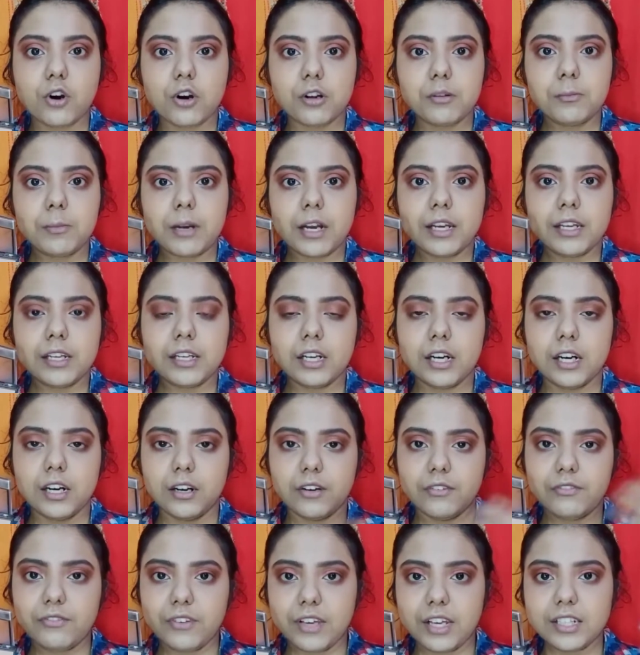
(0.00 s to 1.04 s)
on
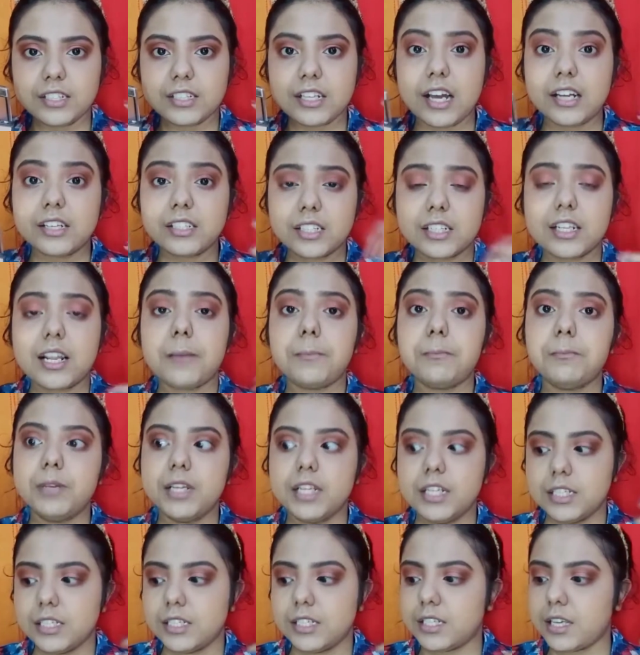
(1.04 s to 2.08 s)
my face until I
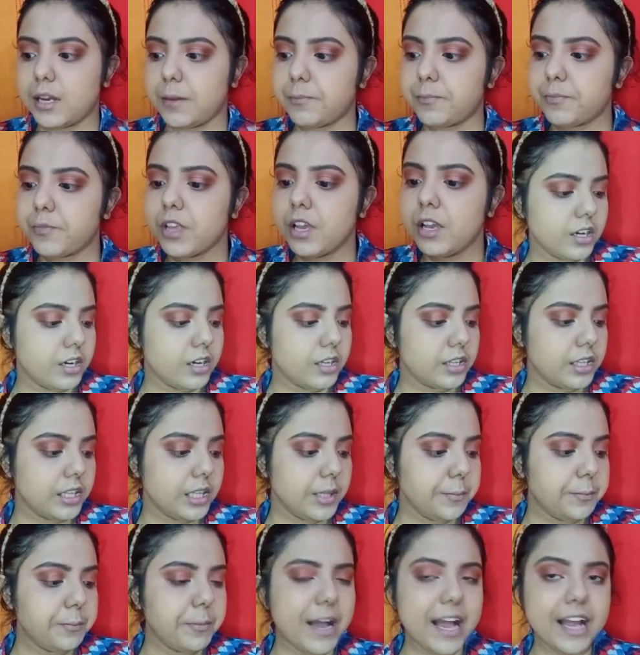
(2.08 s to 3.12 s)
build it up.
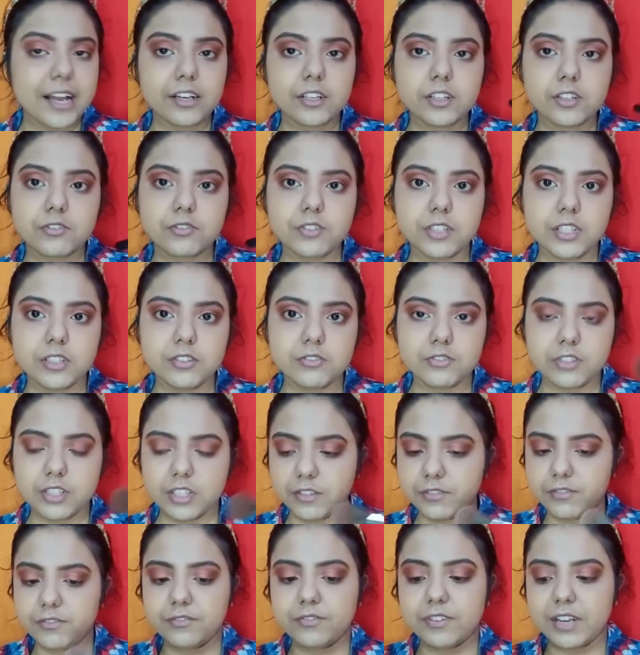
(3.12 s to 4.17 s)
The PAC
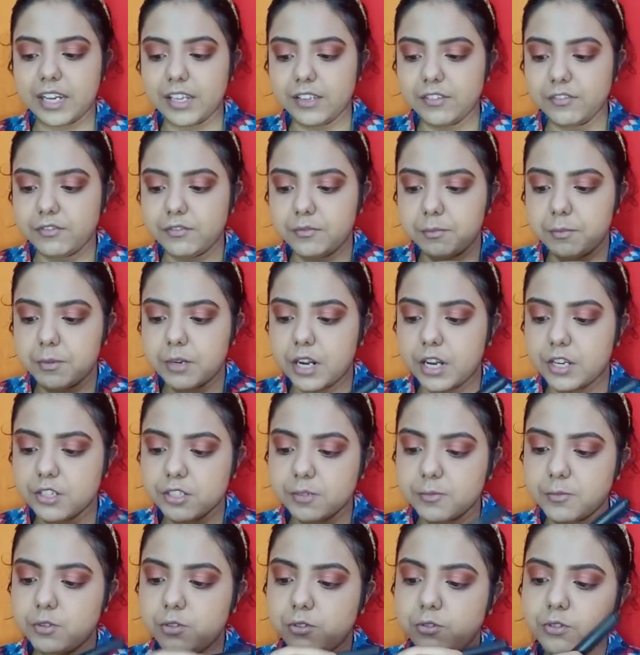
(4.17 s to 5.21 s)
335 brush,
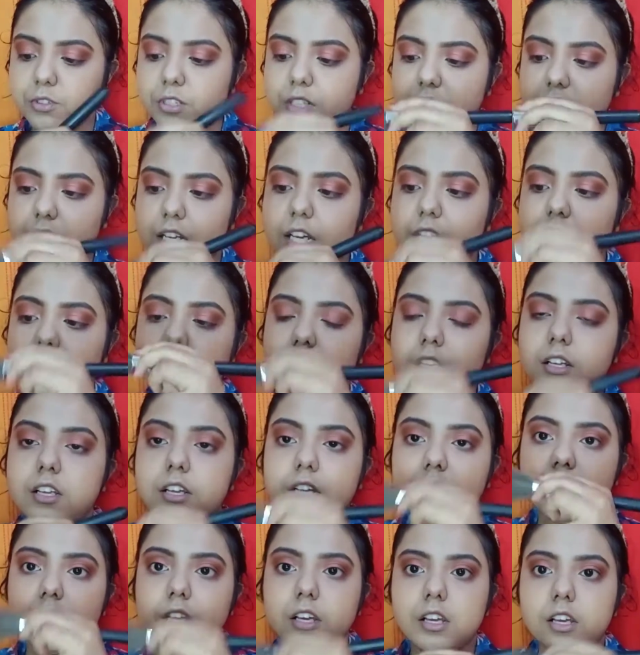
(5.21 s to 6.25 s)
I'm going to take
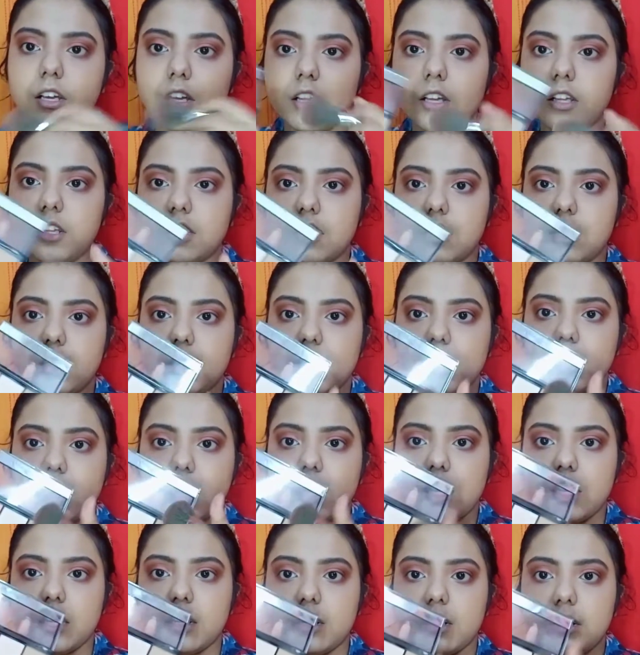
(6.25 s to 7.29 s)
the
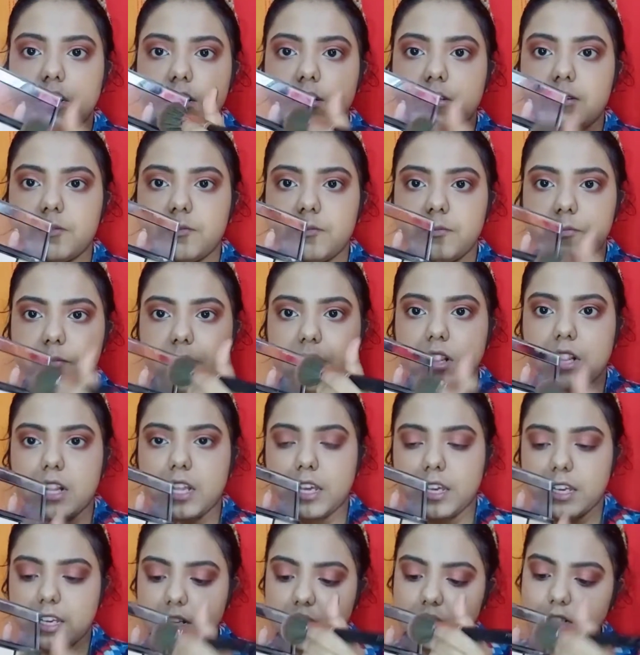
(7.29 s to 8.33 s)
color
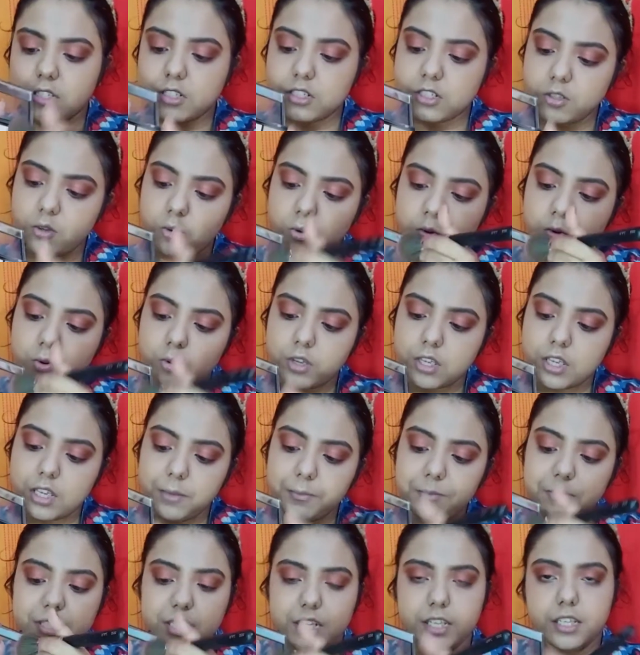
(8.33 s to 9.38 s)
like so,
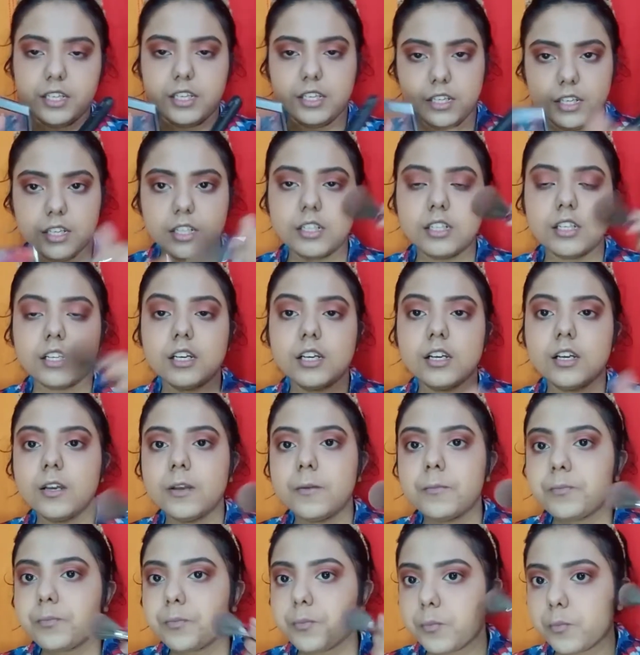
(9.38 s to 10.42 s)
keep taking it,
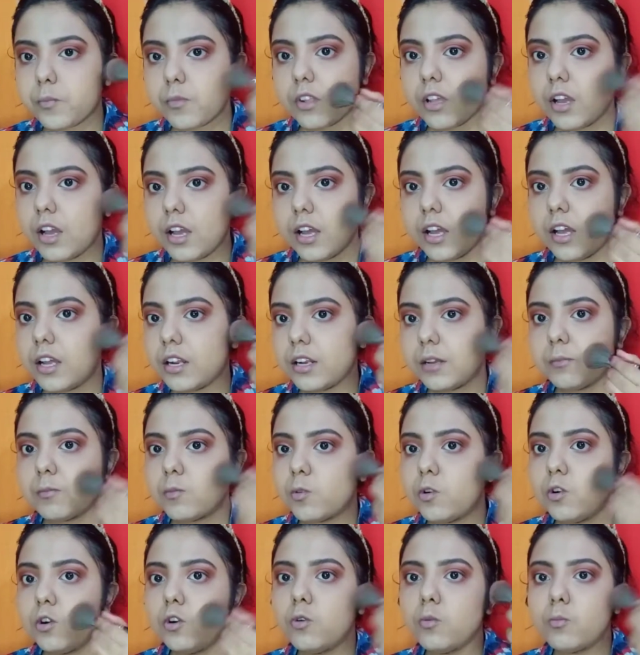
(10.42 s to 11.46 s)
and I'm
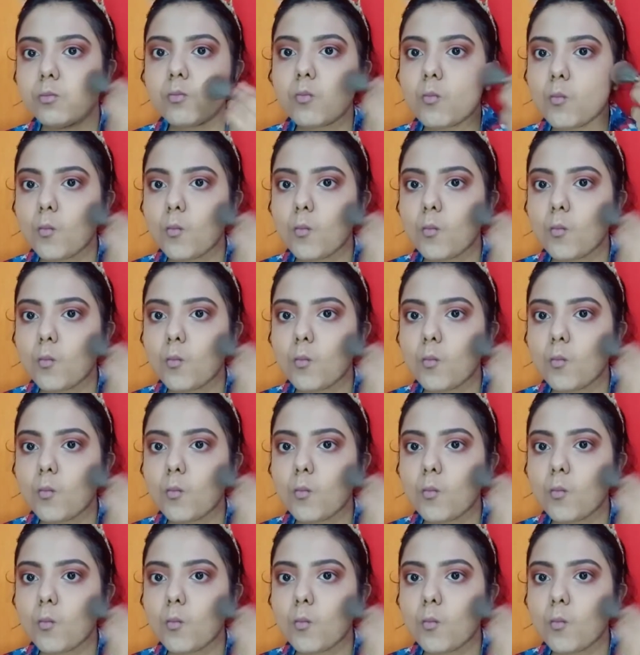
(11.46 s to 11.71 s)
going to